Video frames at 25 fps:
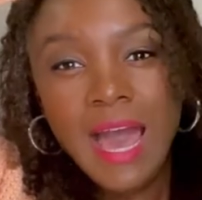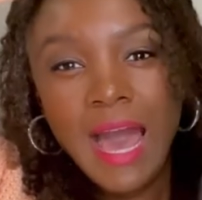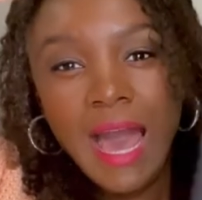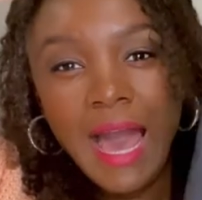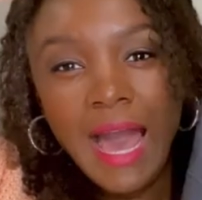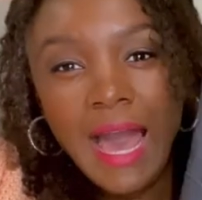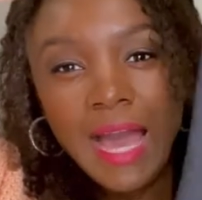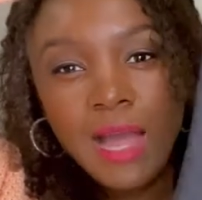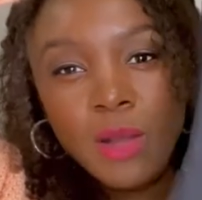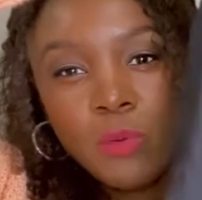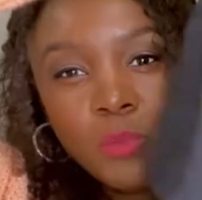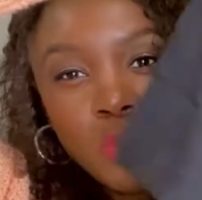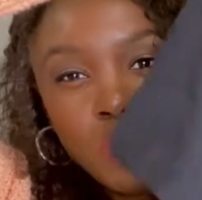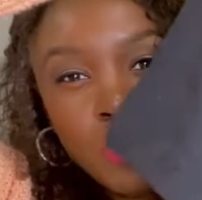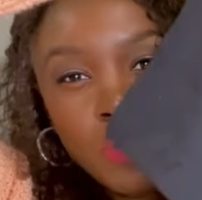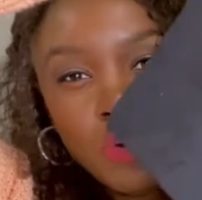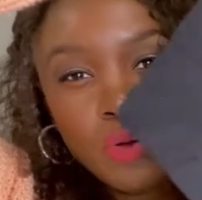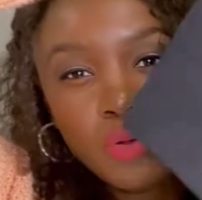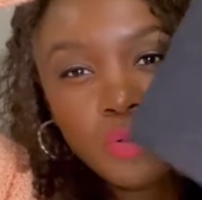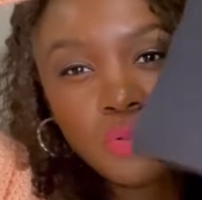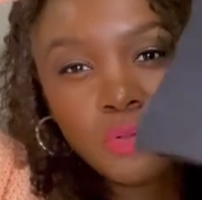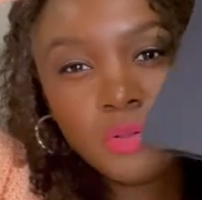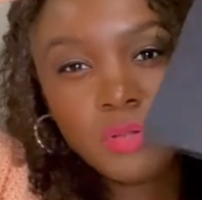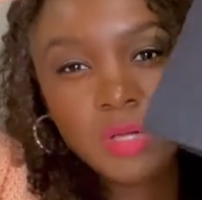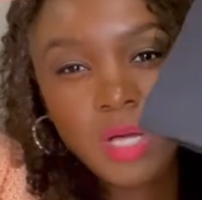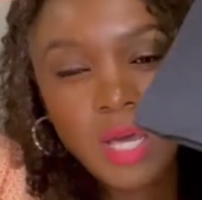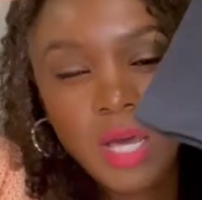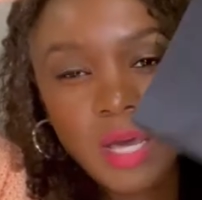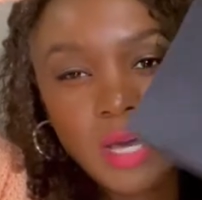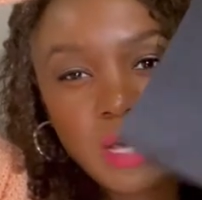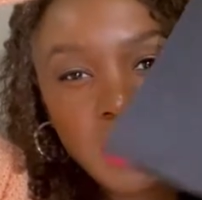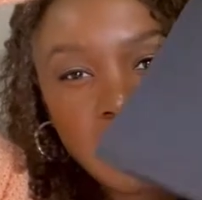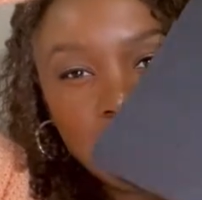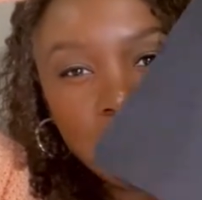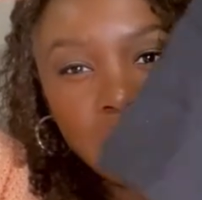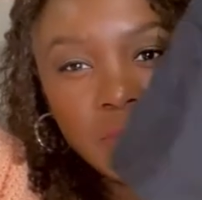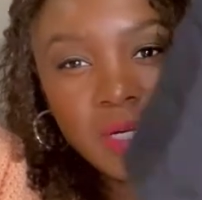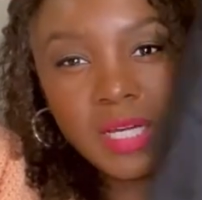I will
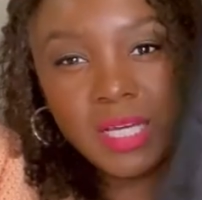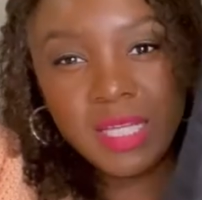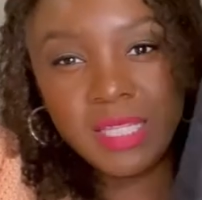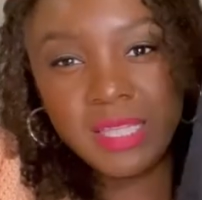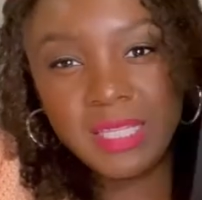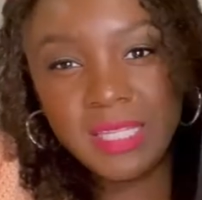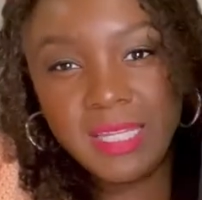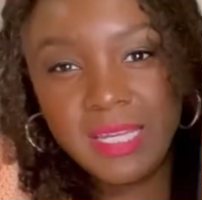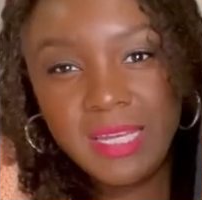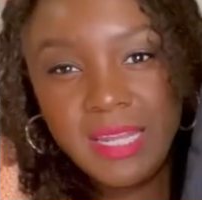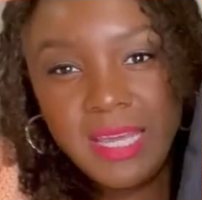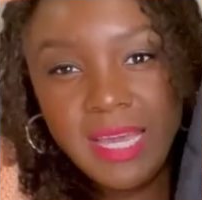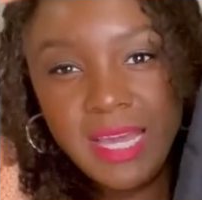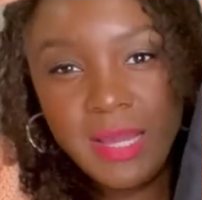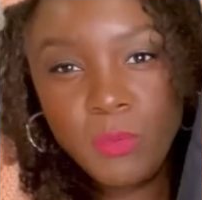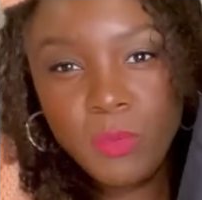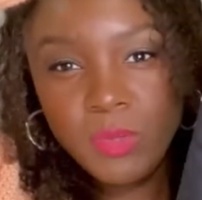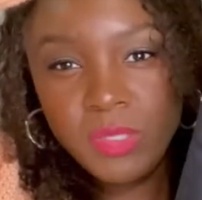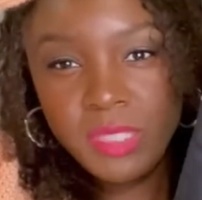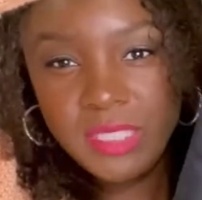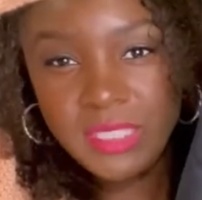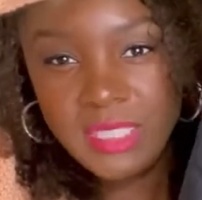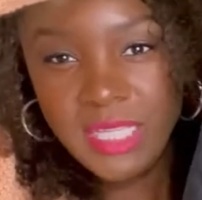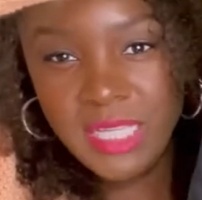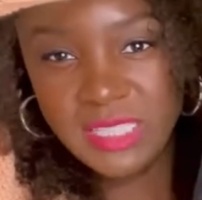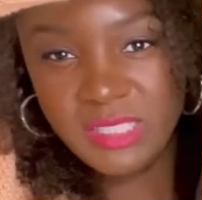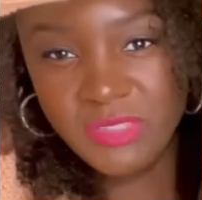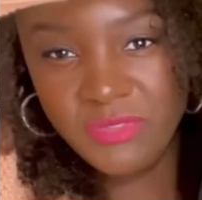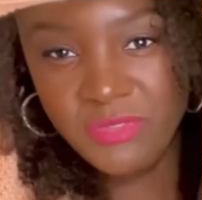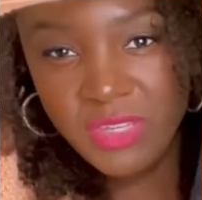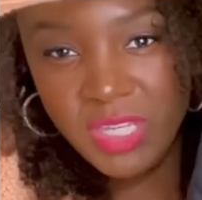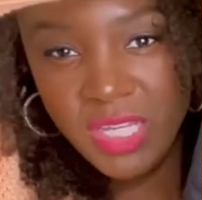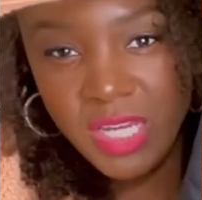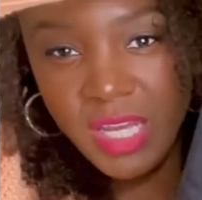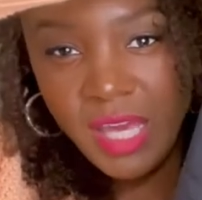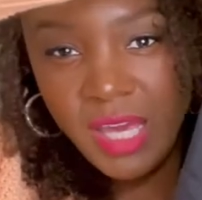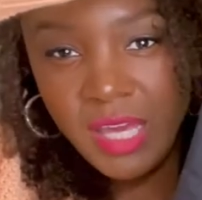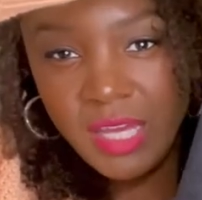cut the neck. Well, this has a
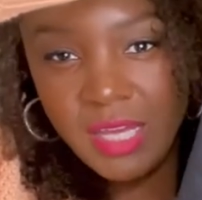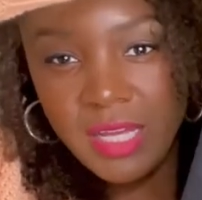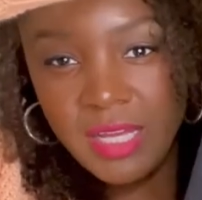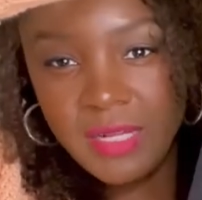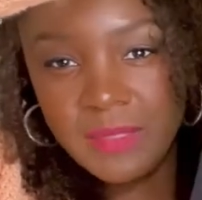V-neck.